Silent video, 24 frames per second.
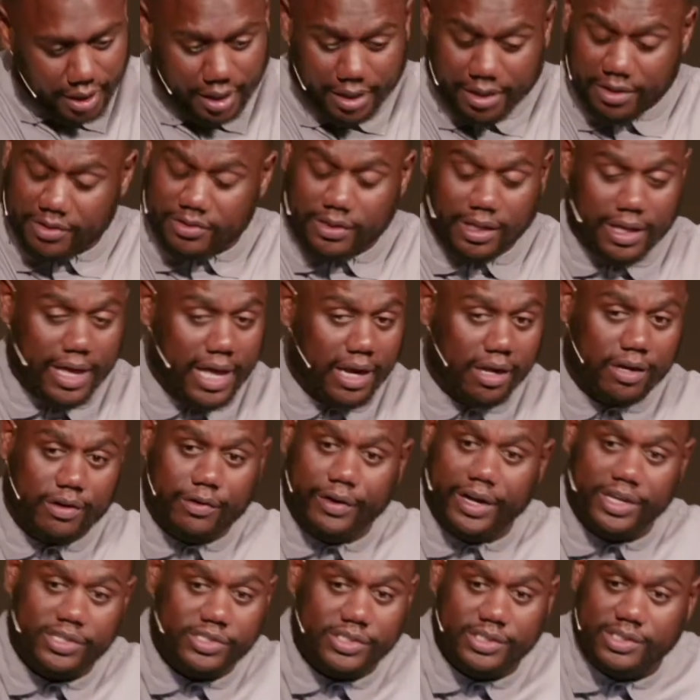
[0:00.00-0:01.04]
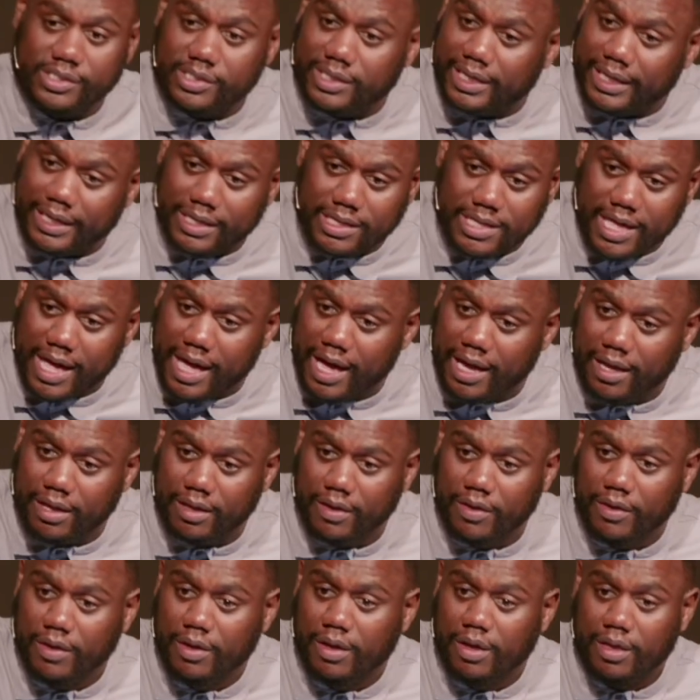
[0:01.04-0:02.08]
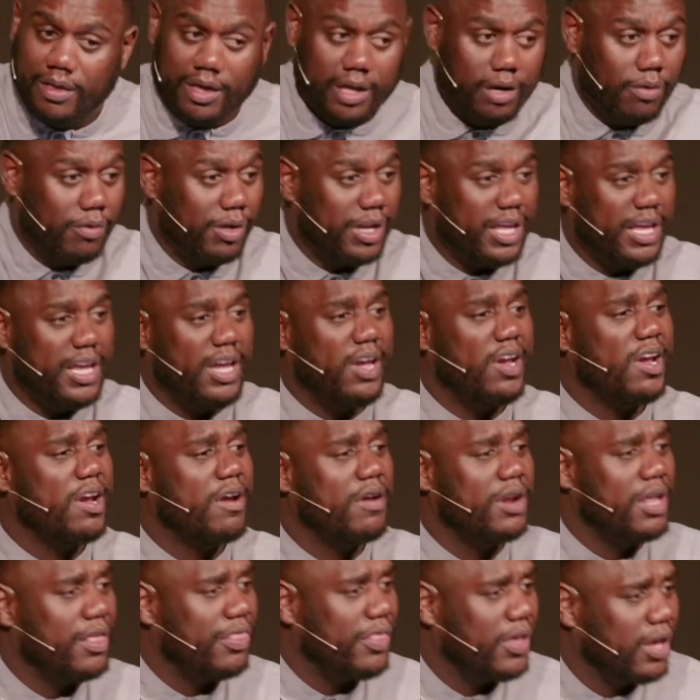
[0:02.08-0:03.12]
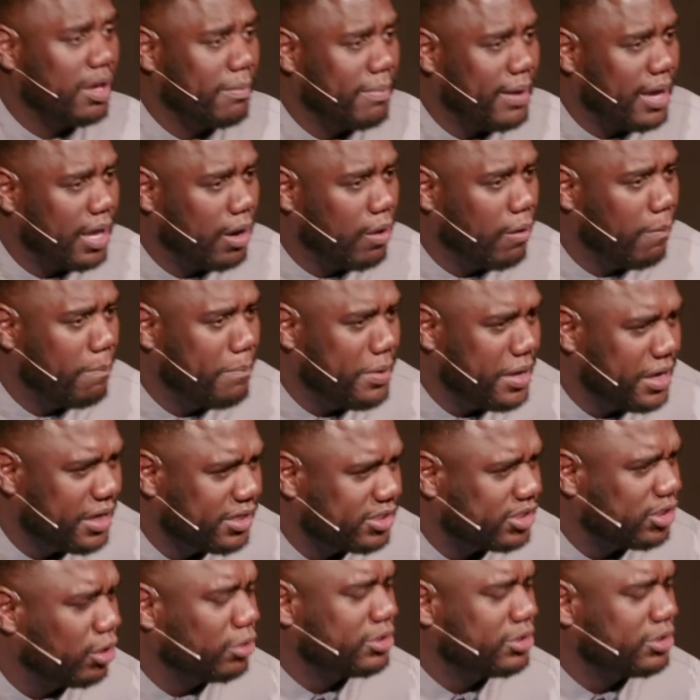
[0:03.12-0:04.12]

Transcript: And there's a lot of Christians like that. They don't want to hear anything about obedience.